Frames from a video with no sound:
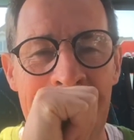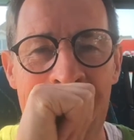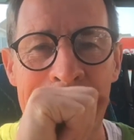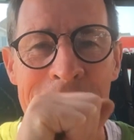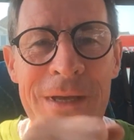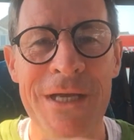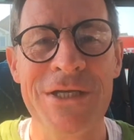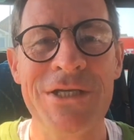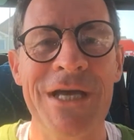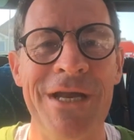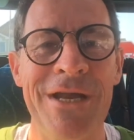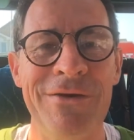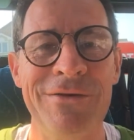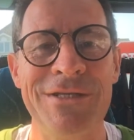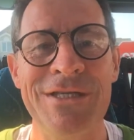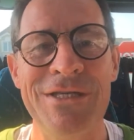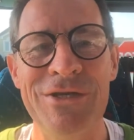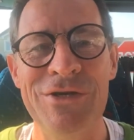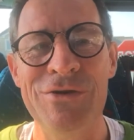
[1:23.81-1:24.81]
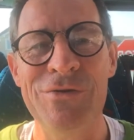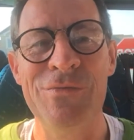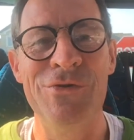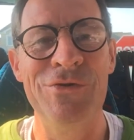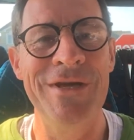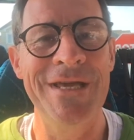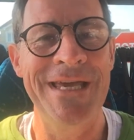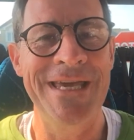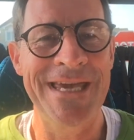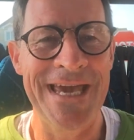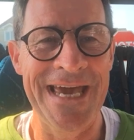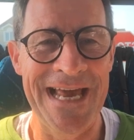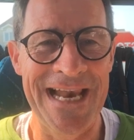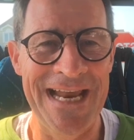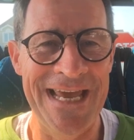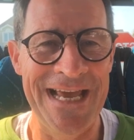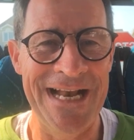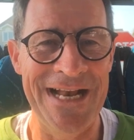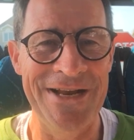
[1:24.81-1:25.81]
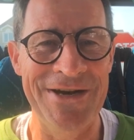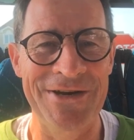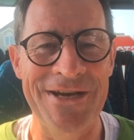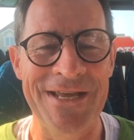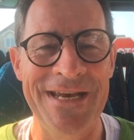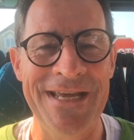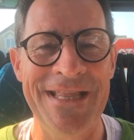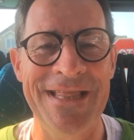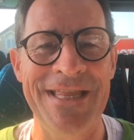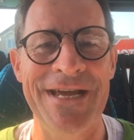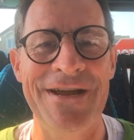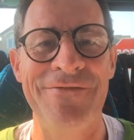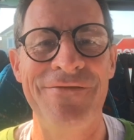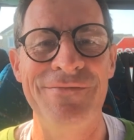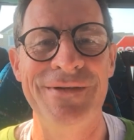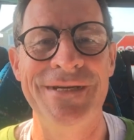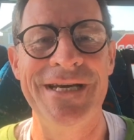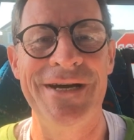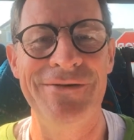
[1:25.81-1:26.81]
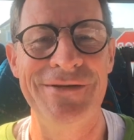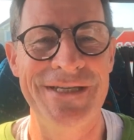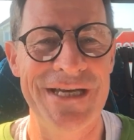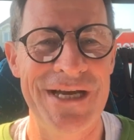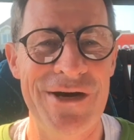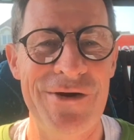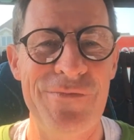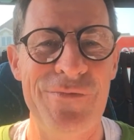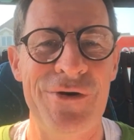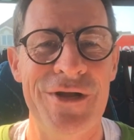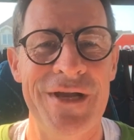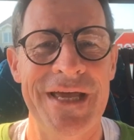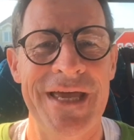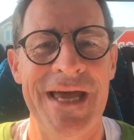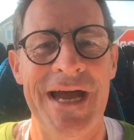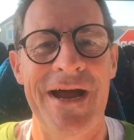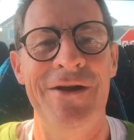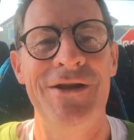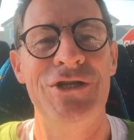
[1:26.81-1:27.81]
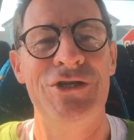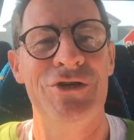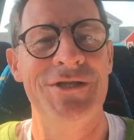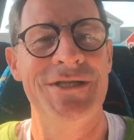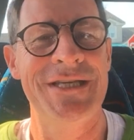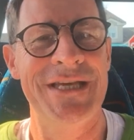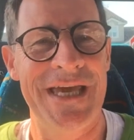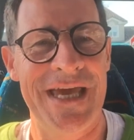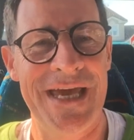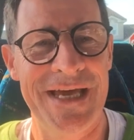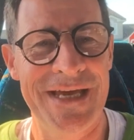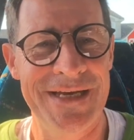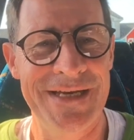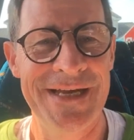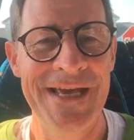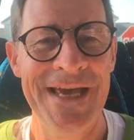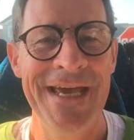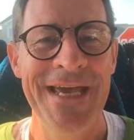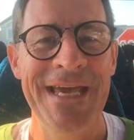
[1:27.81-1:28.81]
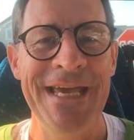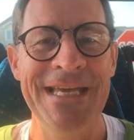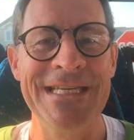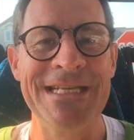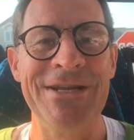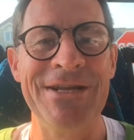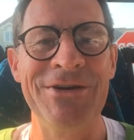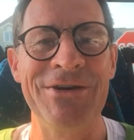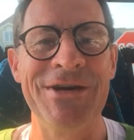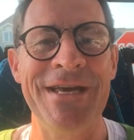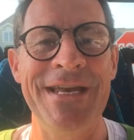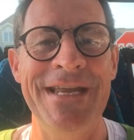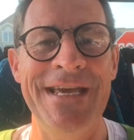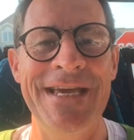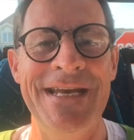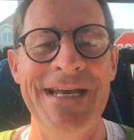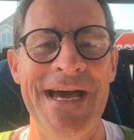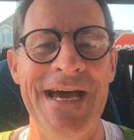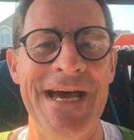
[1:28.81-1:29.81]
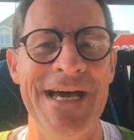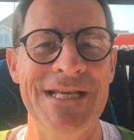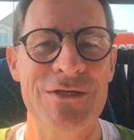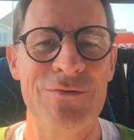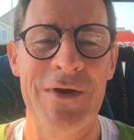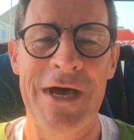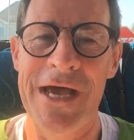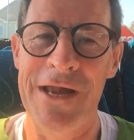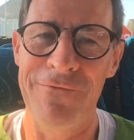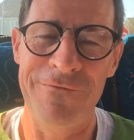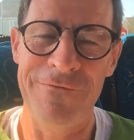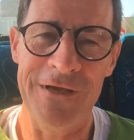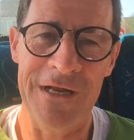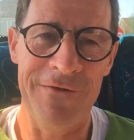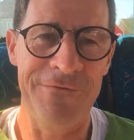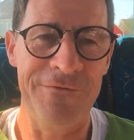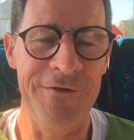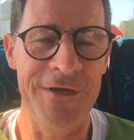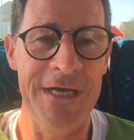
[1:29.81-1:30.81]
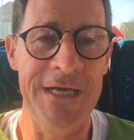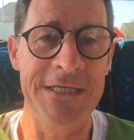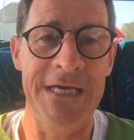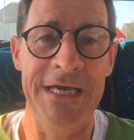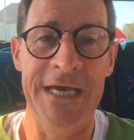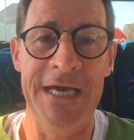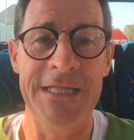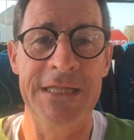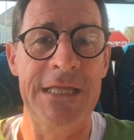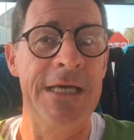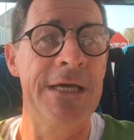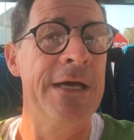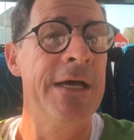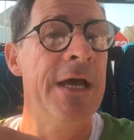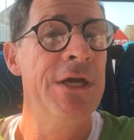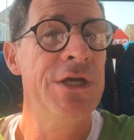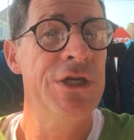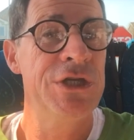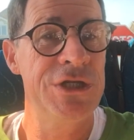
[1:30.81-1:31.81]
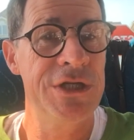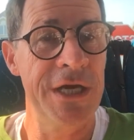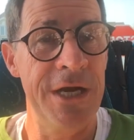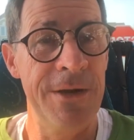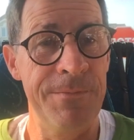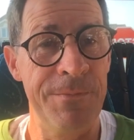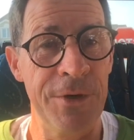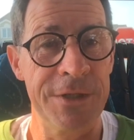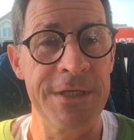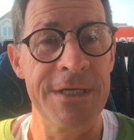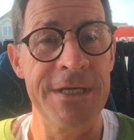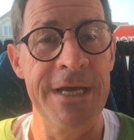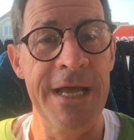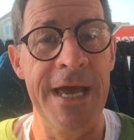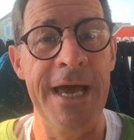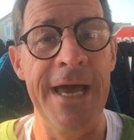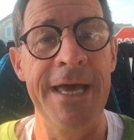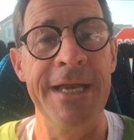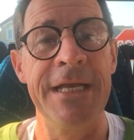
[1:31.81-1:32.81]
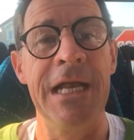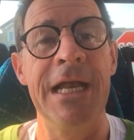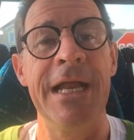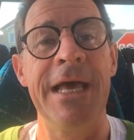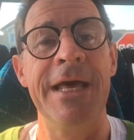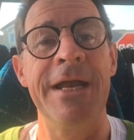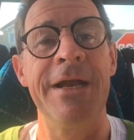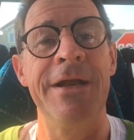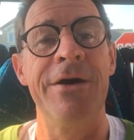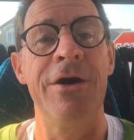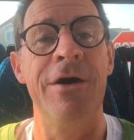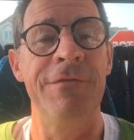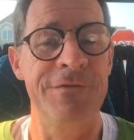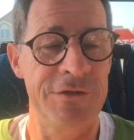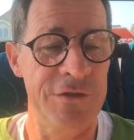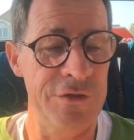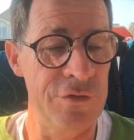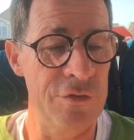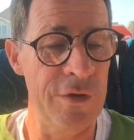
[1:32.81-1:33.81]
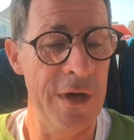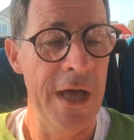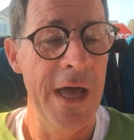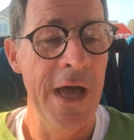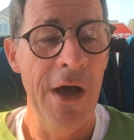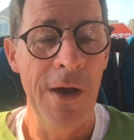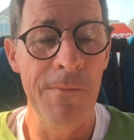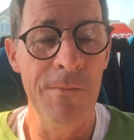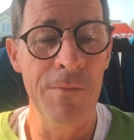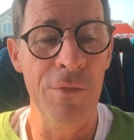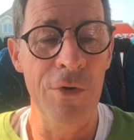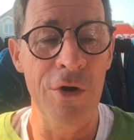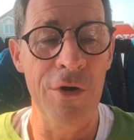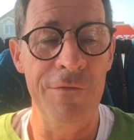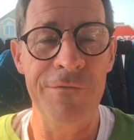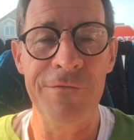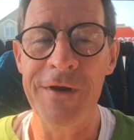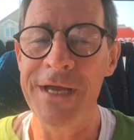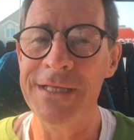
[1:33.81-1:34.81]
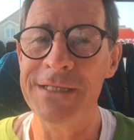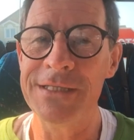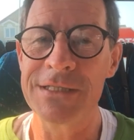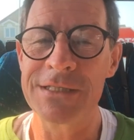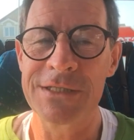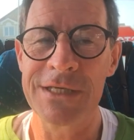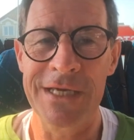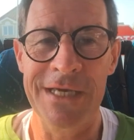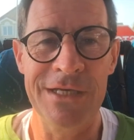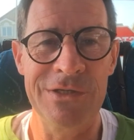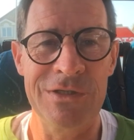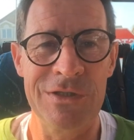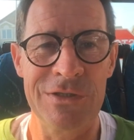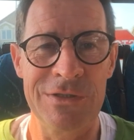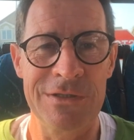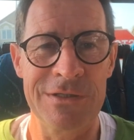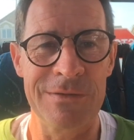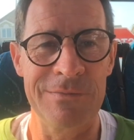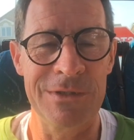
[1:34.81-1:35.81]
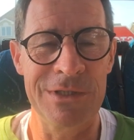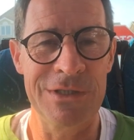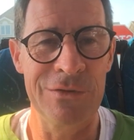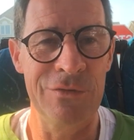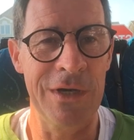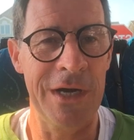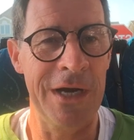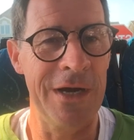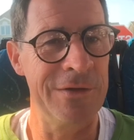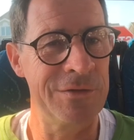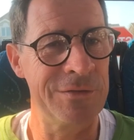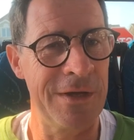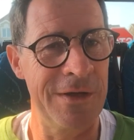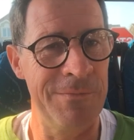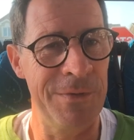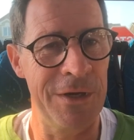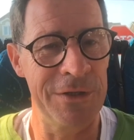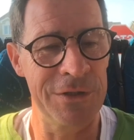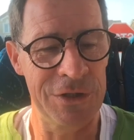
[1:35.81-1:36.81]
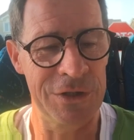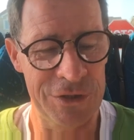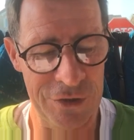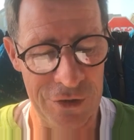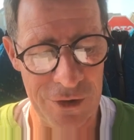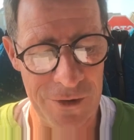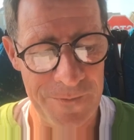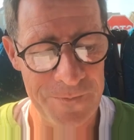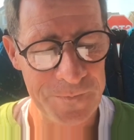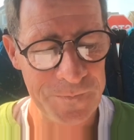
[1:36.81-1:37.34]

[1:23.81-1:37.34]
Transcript: Big shout out to you, Marie Kelly, looking in there from downtown Mullingar. And Joseph Gagan is looking in as well. Feel free to hit the share button and let it off to more friends to introduce them to our 12 Bong Show.